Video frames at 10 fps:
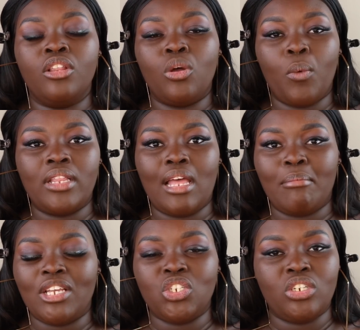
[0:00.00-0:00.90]
the one that
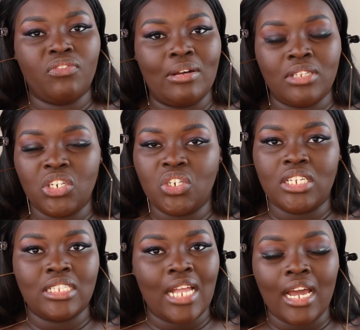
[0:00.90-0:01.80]
matches your foundation
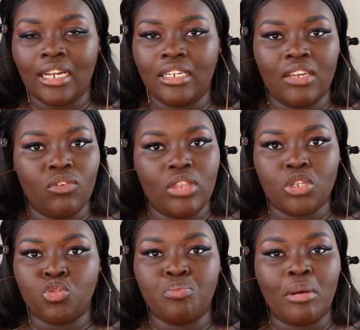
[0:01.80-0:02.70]
is not going to give you
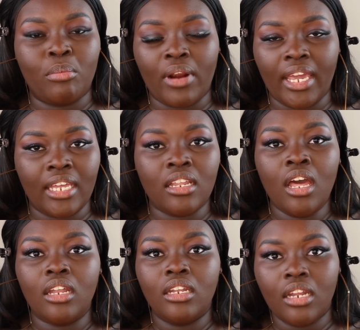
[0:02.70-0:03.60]
that super brightened
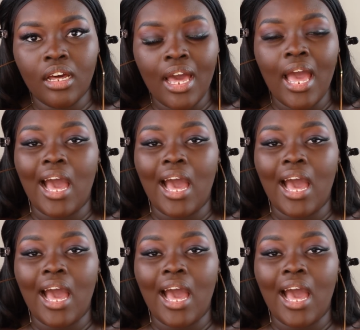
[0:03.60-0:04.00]
look.